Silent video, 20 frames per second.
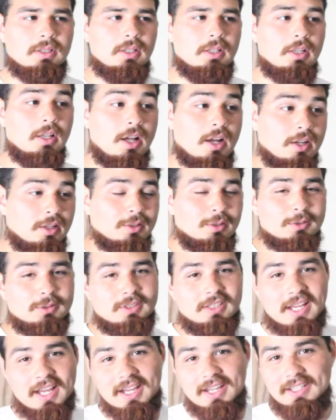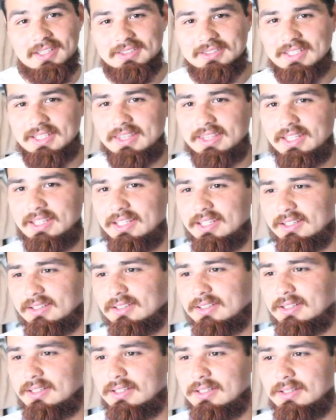along those lines, I
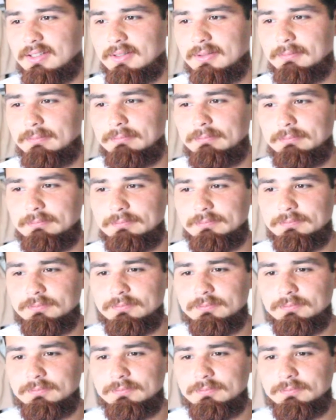think um,